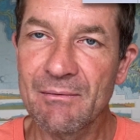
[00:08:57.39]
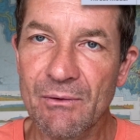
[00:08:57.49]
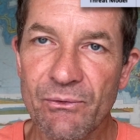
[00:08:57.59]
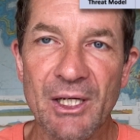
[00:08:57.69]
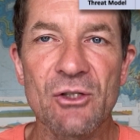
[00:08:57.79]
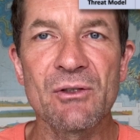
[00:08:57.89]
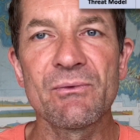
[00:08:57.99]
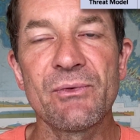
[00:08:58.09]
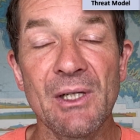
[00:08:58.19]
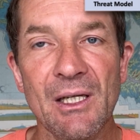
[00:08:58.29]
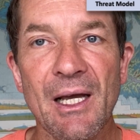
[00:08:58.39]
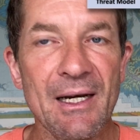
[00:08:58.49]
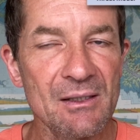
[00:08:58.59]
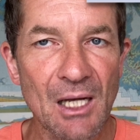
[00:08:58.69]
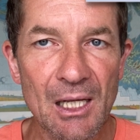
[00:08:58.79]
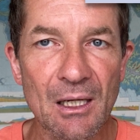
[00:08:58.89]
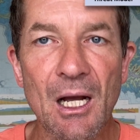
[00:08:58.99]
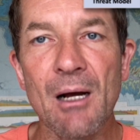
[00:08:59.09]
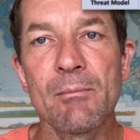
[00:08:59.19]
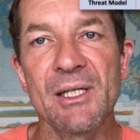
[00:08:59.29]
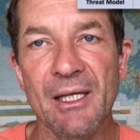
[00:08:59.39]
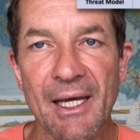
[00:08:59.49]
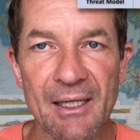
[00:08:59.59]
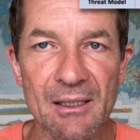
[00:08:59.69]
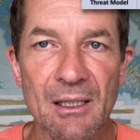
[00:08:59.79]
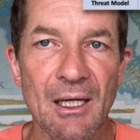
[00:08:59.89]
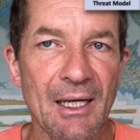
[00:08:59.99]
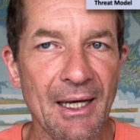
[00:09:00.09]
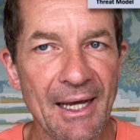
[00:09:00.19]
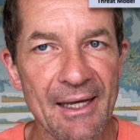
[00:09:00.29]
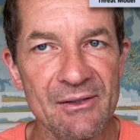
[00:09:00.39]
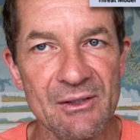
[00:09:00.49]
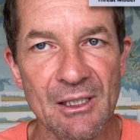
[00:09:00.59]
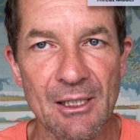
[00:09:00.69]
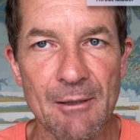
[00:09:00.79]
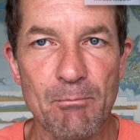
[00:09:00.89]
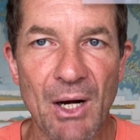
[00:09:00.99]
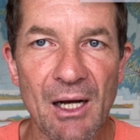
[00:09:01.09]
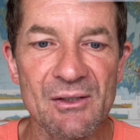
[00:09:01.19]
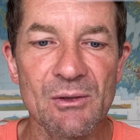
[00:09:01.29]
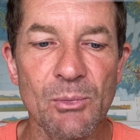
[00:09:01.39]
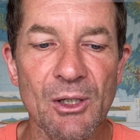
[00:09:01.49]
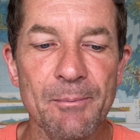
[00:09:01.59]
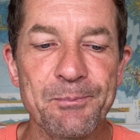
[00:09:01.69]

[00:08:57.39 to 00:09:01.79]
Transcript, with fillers: friction-free and as uncomplicated as possible.